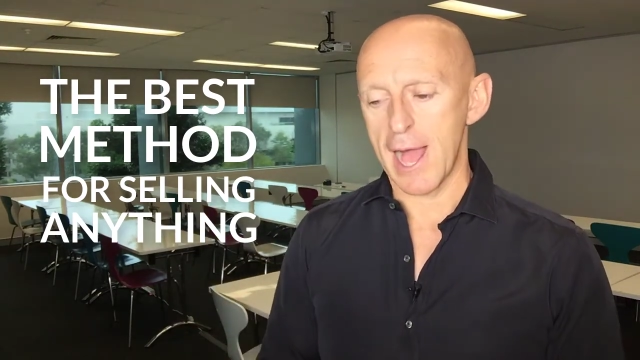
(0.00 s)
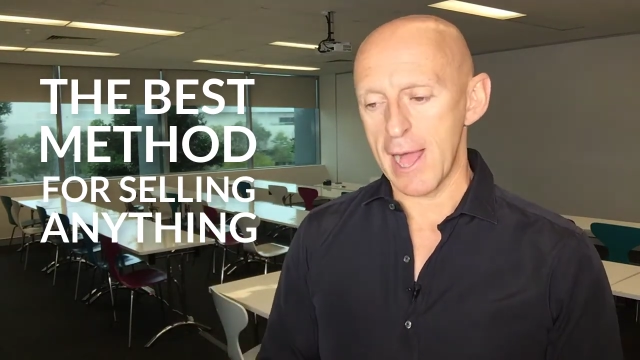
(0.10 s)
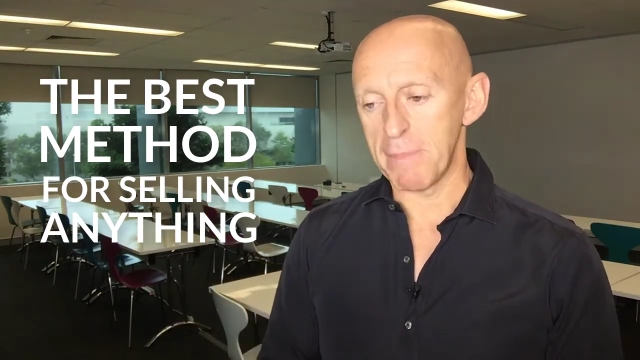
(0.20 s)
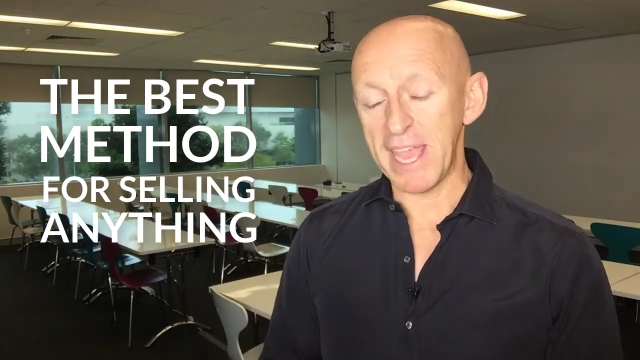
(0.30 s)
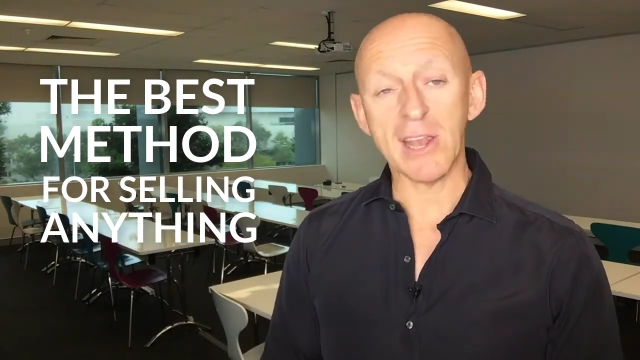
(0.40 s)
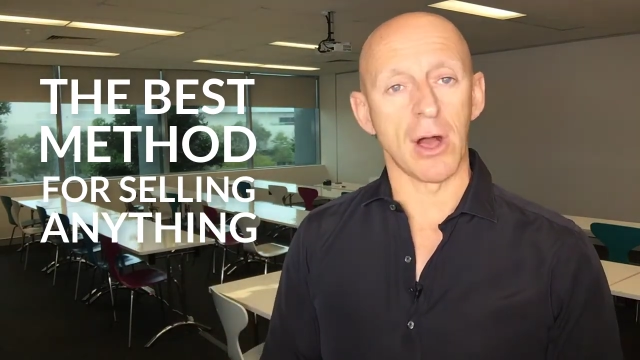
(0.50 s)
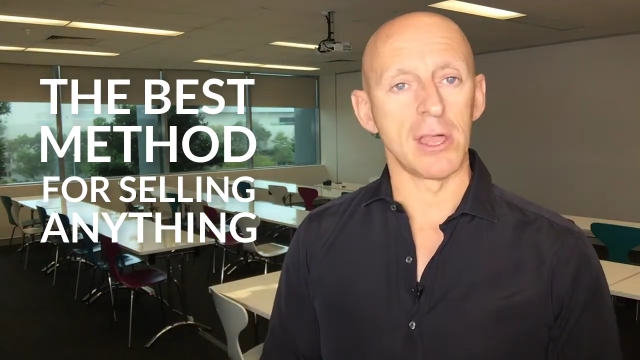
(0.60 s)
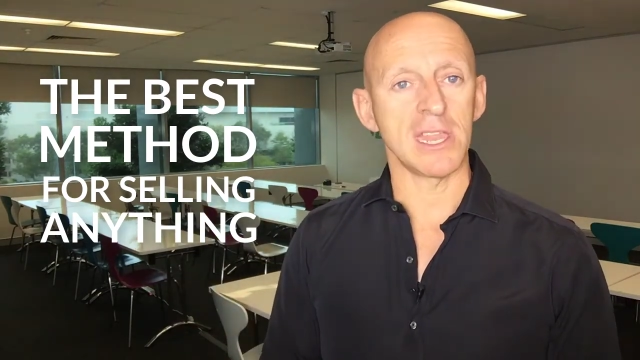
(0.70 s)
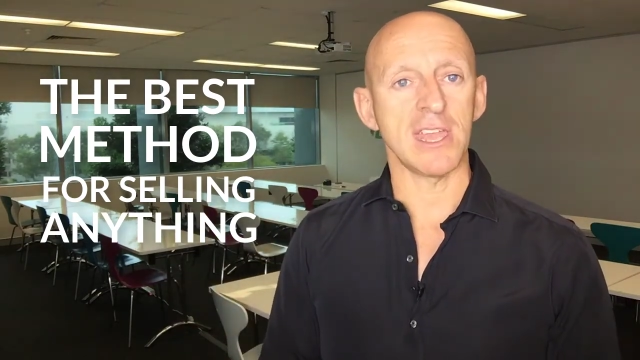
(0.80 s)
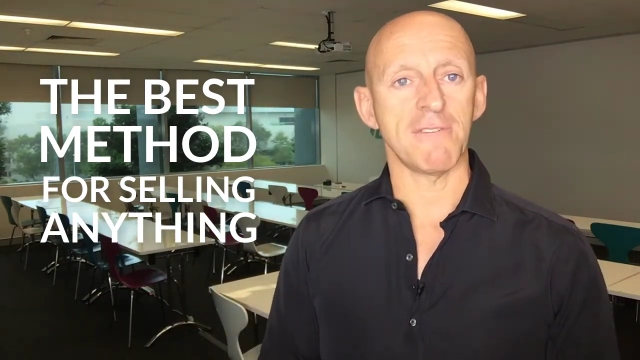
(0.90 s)
um, hit
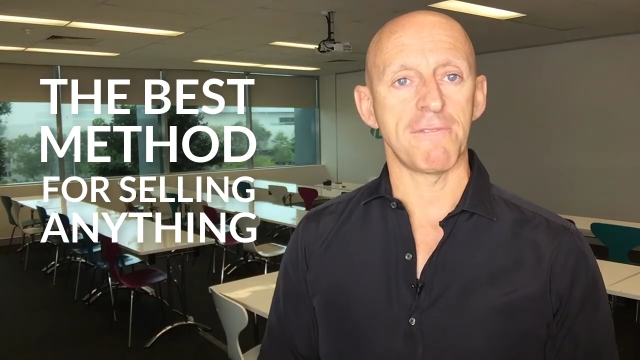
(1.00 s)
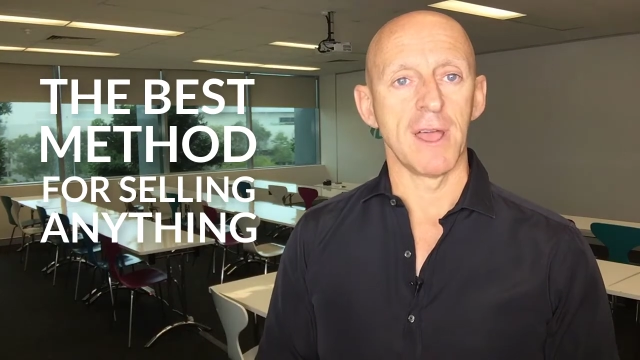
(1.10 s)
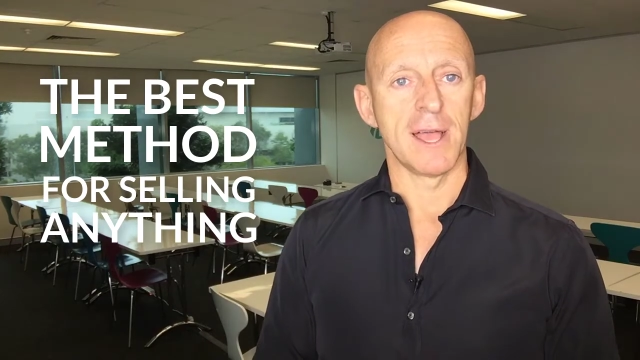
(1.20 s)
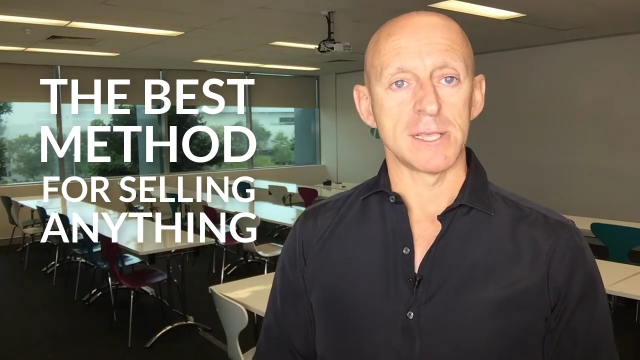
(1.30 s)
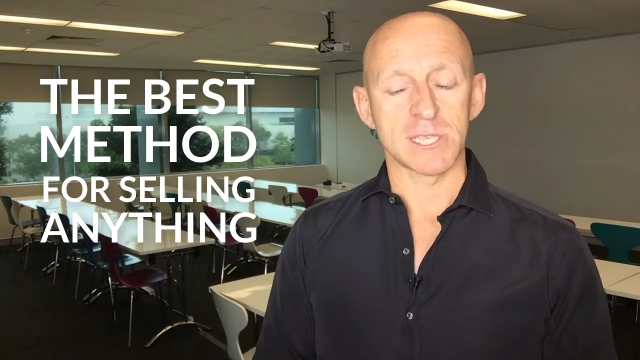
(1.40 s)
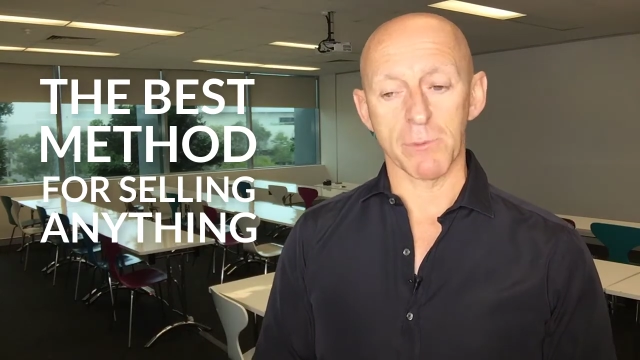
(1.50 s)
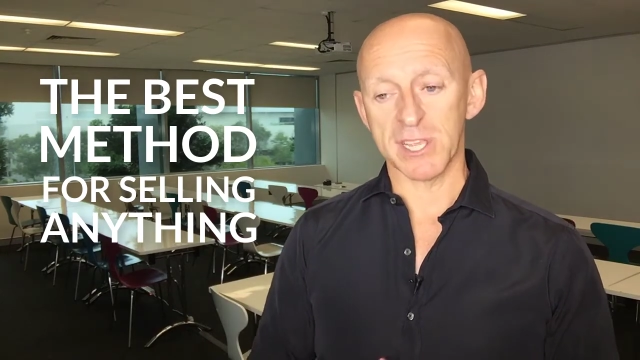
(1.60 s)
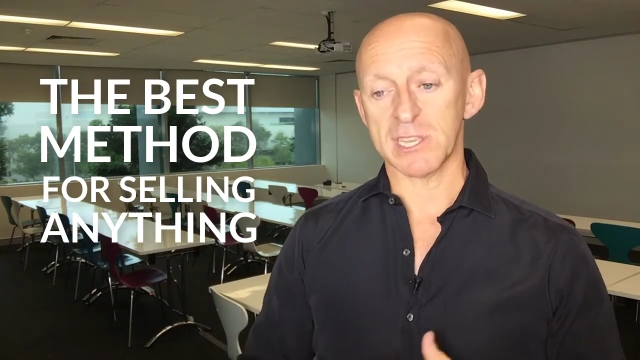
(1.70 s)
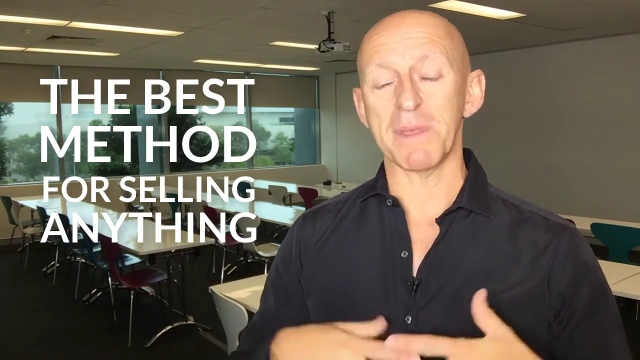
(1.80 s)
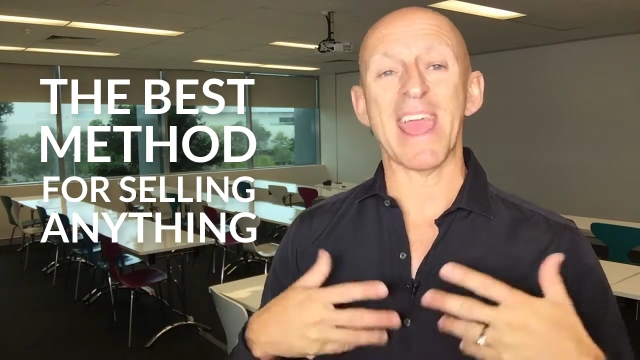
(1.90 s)
on if
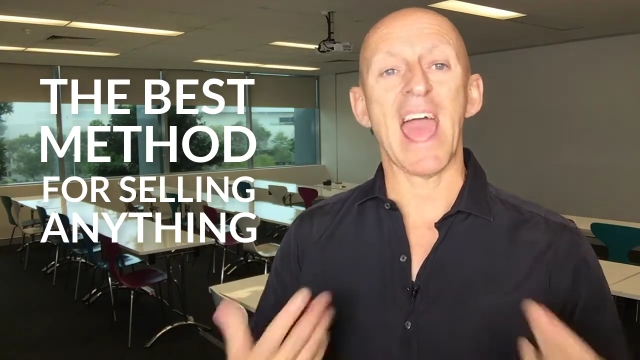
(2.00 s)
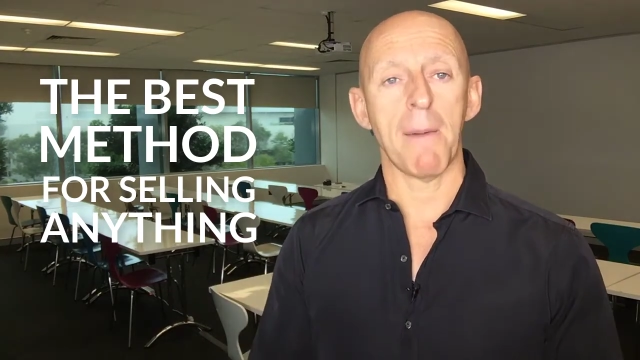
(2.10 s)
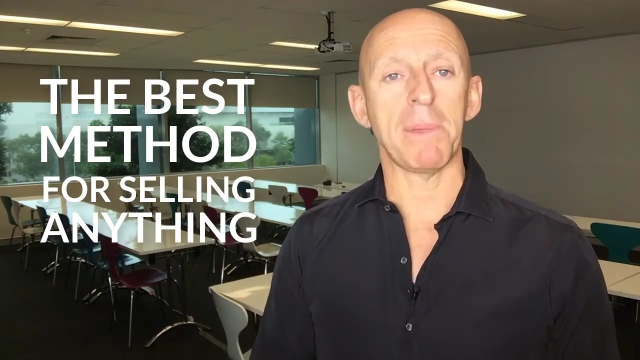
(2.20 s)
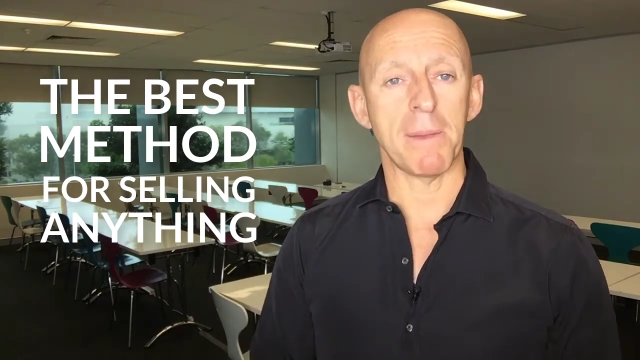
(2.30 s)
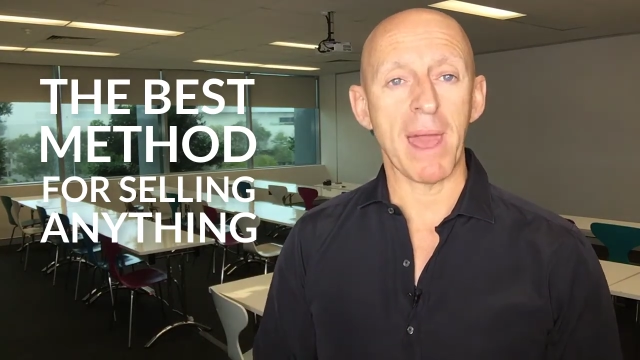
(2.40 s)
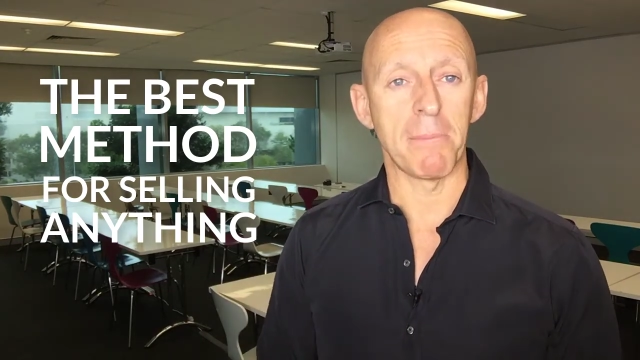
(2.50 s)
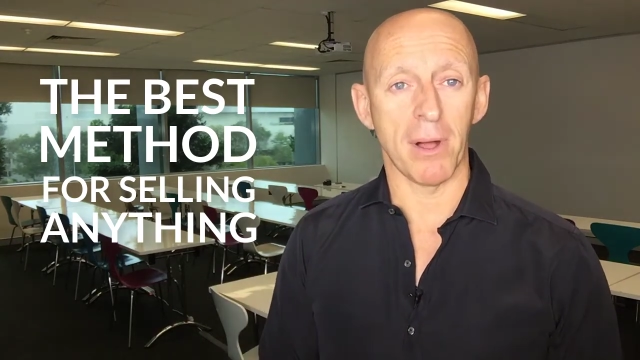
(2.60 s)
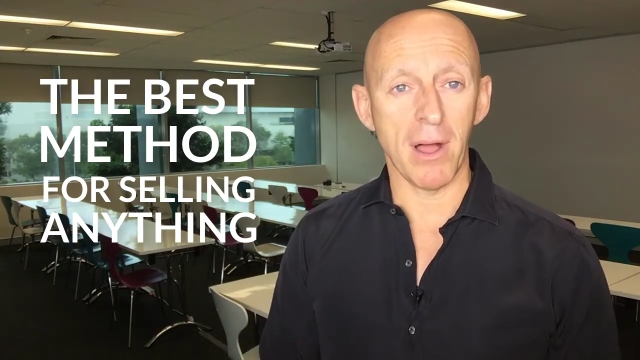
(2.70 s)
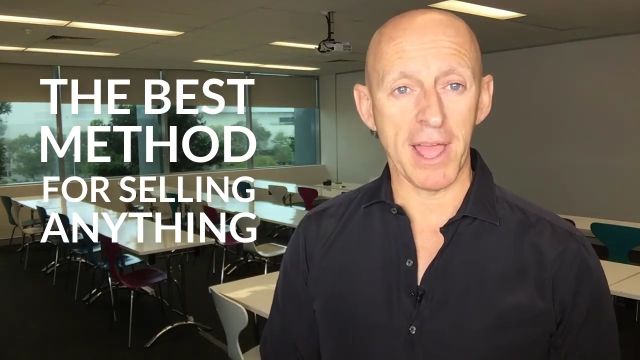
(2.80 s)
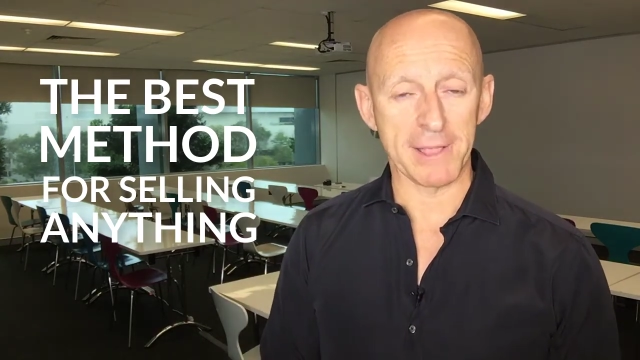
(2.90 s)
someone is to be happy
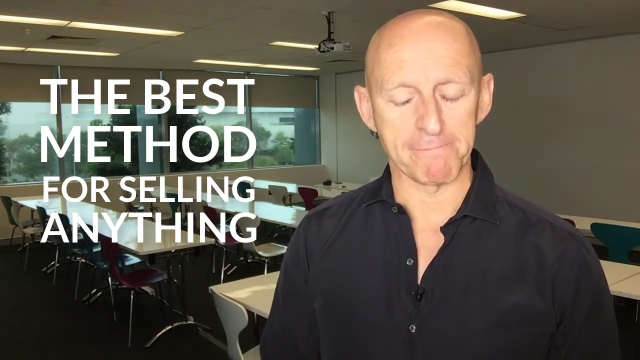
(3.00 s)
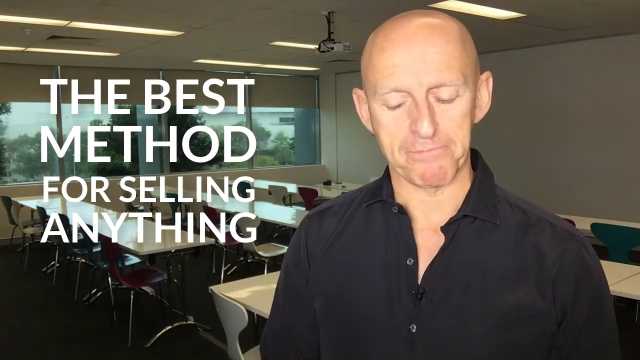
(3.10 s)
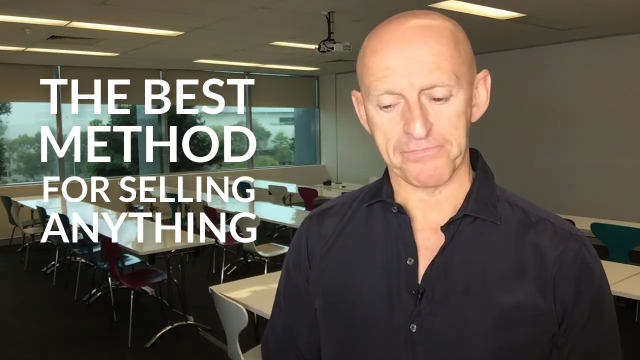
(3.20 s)
about buying.